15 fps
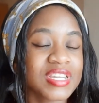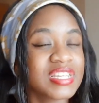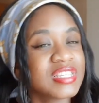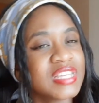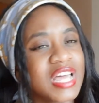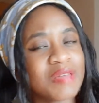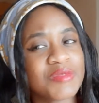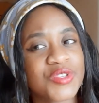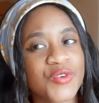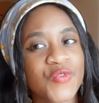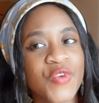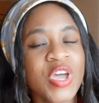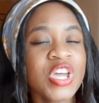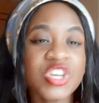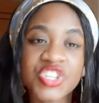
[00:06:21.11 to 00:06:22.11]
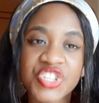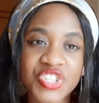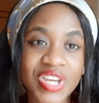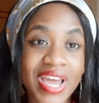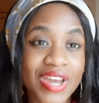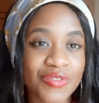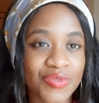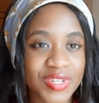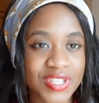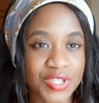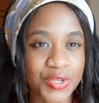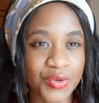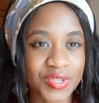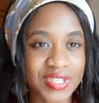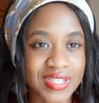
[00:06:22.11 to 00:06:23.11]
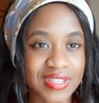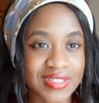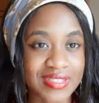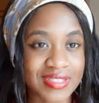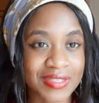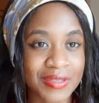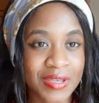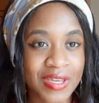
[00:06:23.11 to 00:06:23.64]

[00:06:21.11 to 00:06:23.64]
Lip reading: in terms of shared resources.